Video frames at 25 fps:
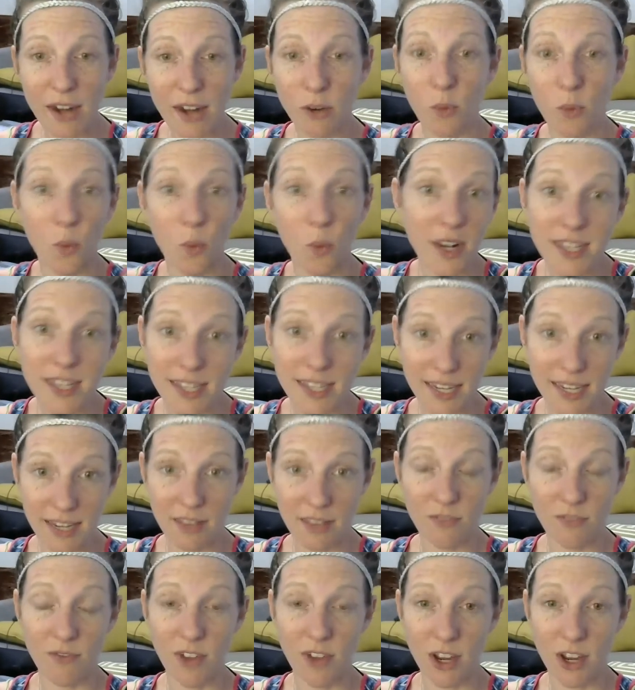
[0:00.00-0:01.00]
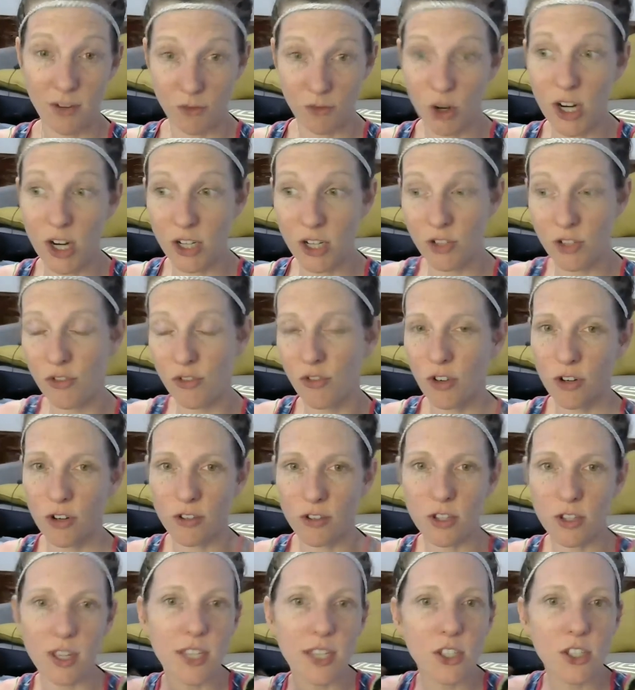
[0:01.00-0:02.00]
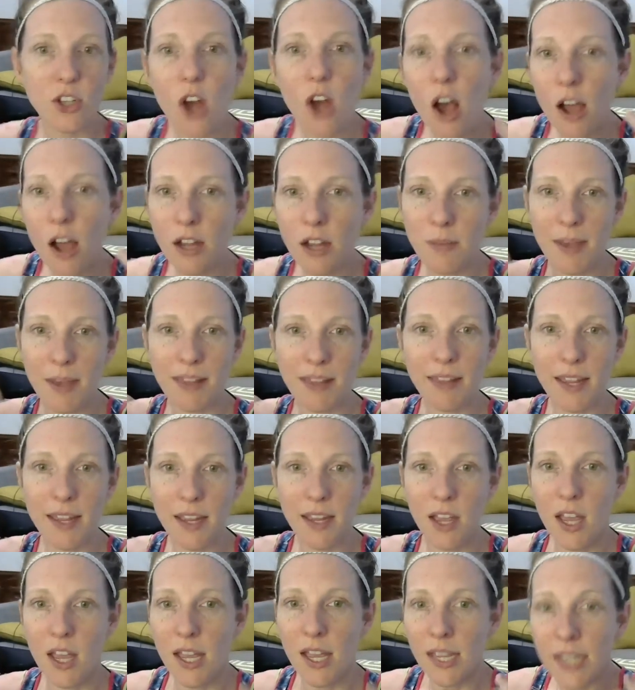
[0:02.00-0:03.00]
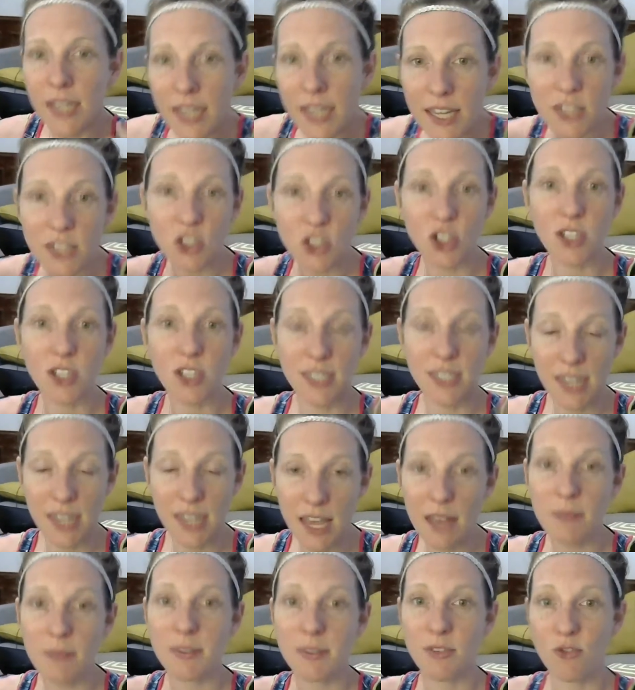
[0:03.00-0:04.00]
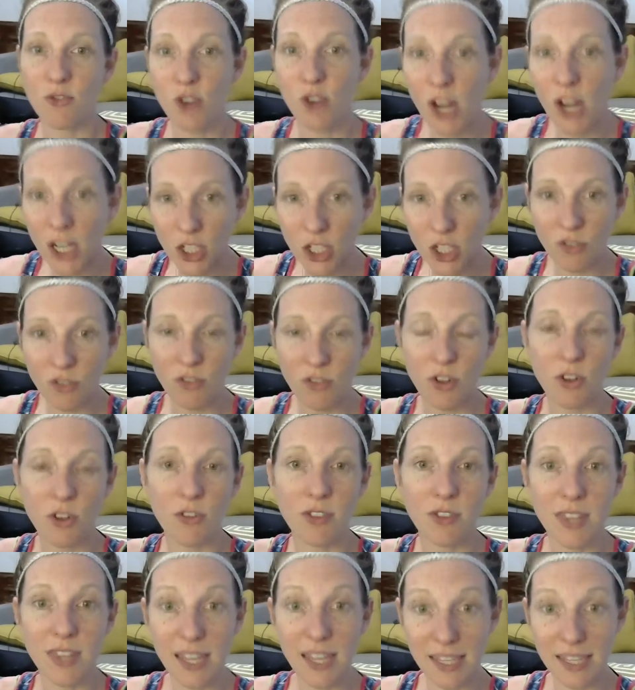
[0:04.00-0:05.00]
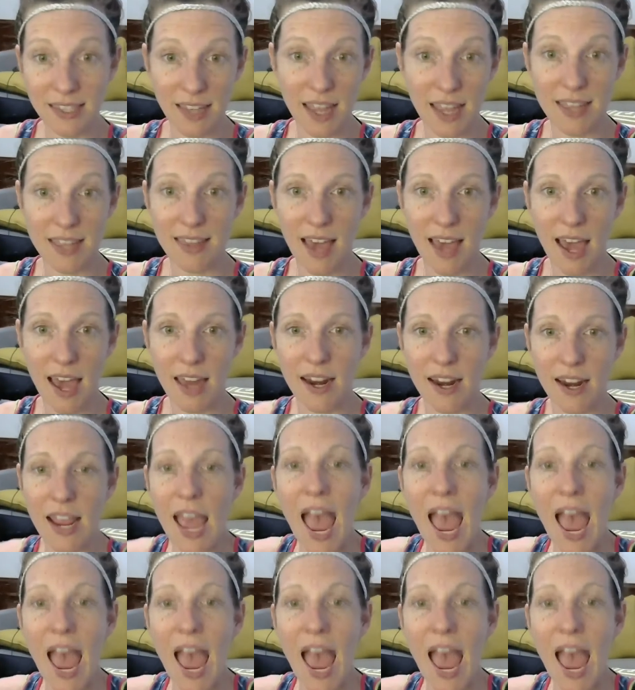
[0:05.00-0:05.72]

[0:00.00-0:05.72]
Or wants to eat fresh food. So let's talk about like kitchen tips, fresh food, things like that.